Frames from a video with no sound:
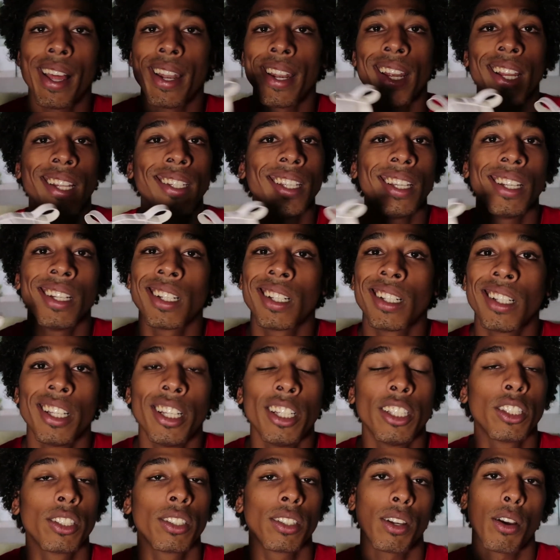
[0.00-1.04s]
Any Adidas
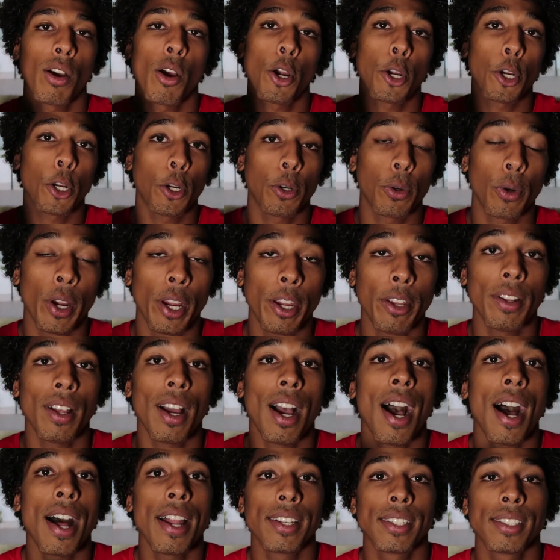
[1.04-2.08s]
cleats great.
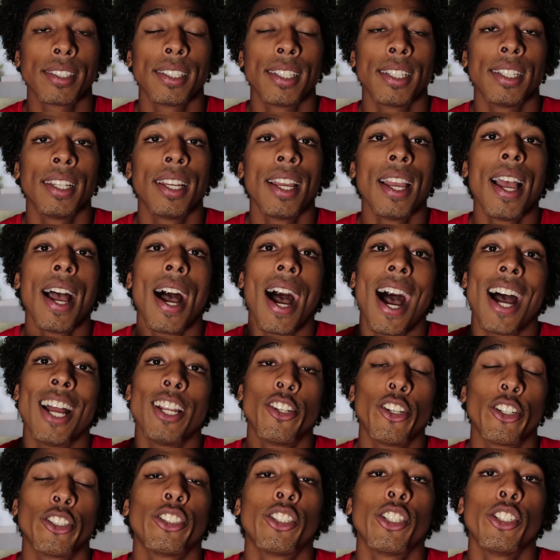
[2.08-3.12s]
Honestly, I
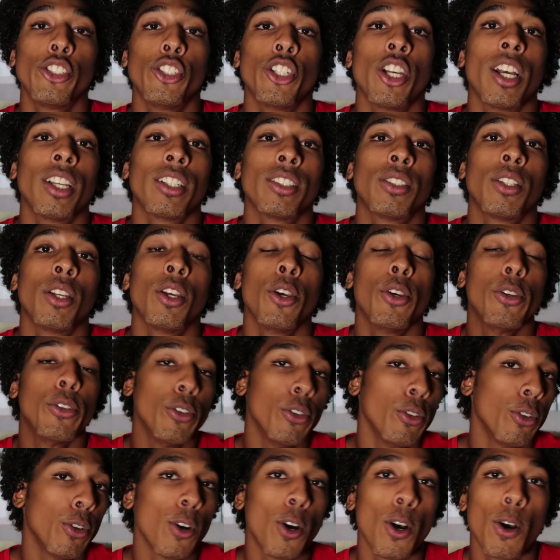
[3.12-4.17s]
just suggest
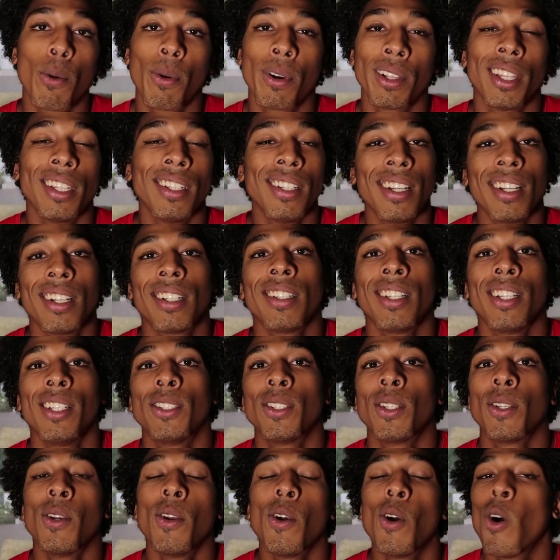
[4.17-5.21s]
you going with Adidas
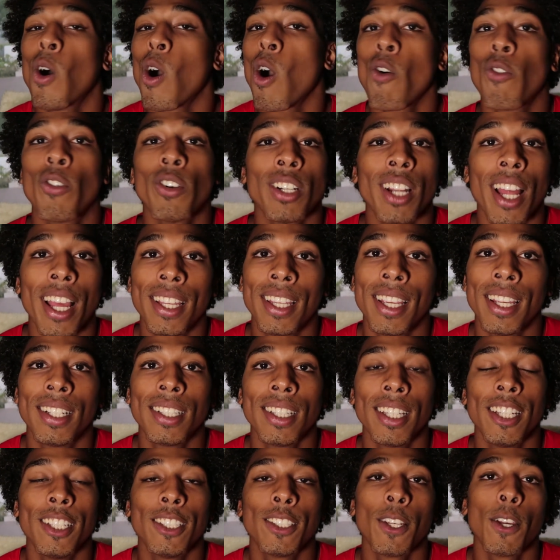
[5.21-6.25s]
cleats over Nike
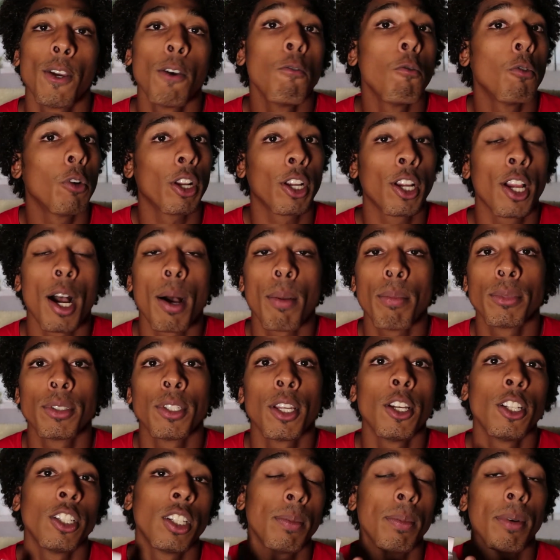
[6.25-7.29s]
cleats when it comes
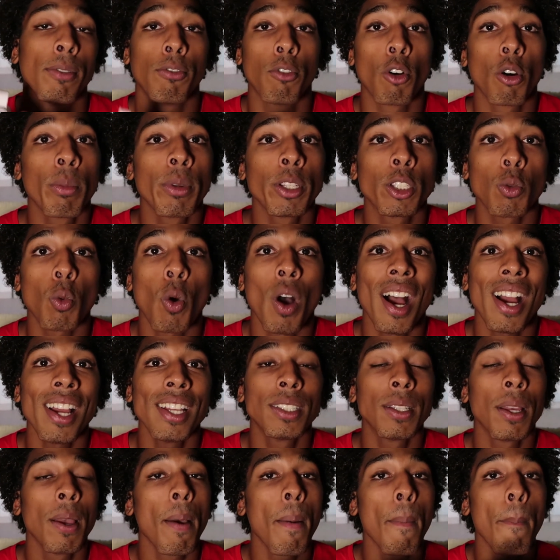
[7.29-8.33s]
to performance
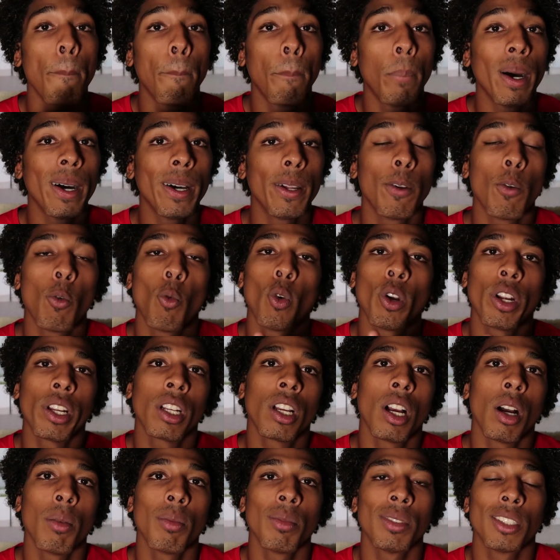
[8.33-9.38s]
wise, but when
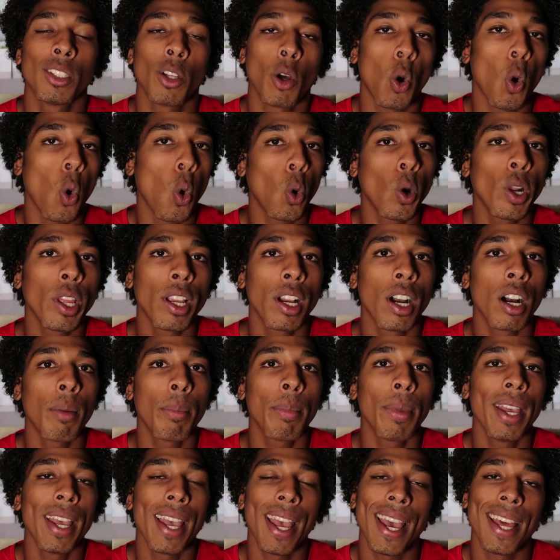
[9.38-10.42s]
it comes to holding
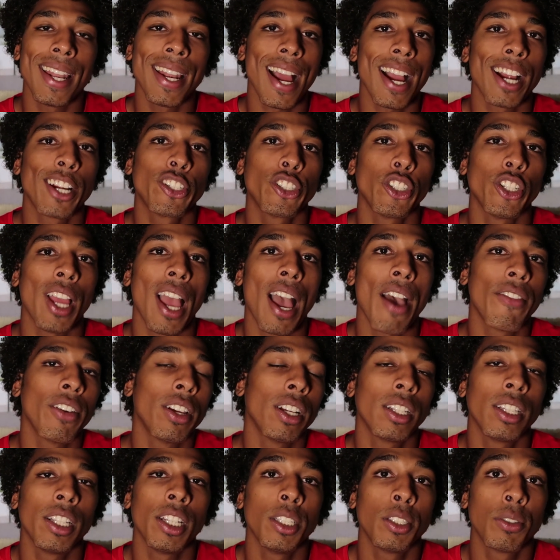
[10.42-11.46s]
up and actually
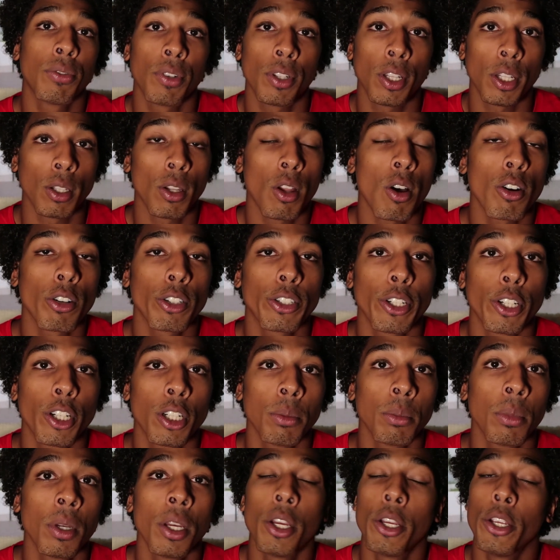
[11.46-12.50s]
having cleats for the long
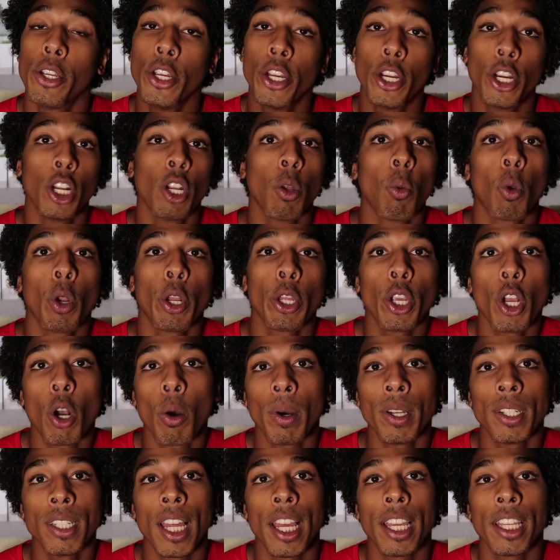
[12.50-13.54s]
term, you're gonna wanna
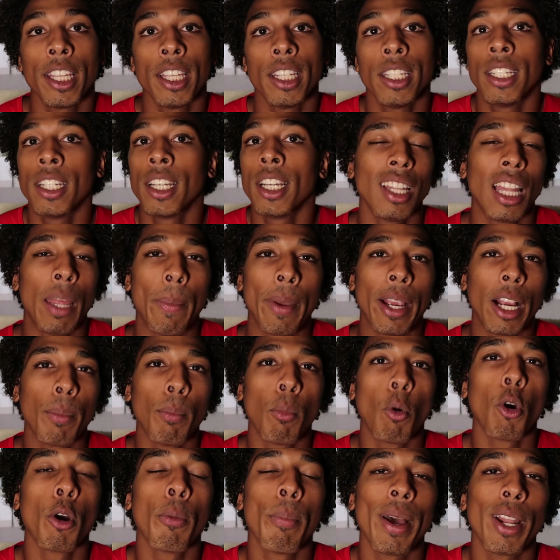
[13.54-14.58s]
go with Nike. They make a
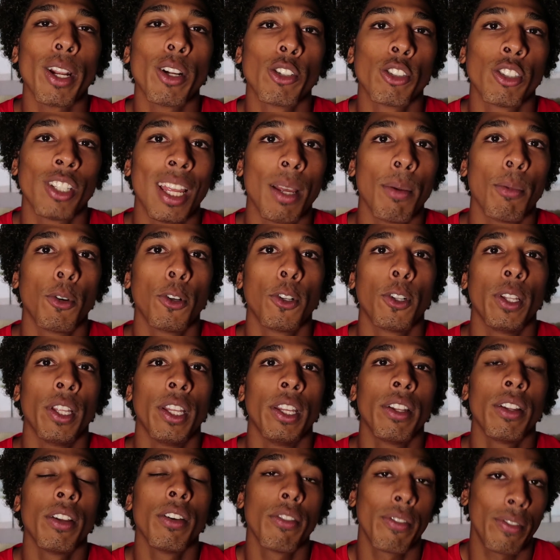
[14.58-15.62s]
more better stable
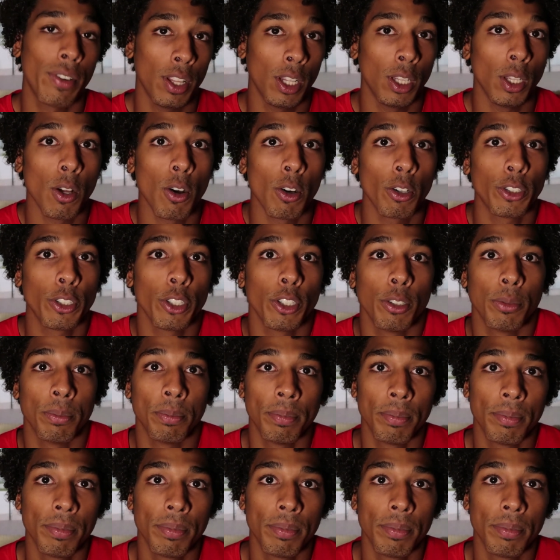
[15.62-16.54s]
cleat for the long term.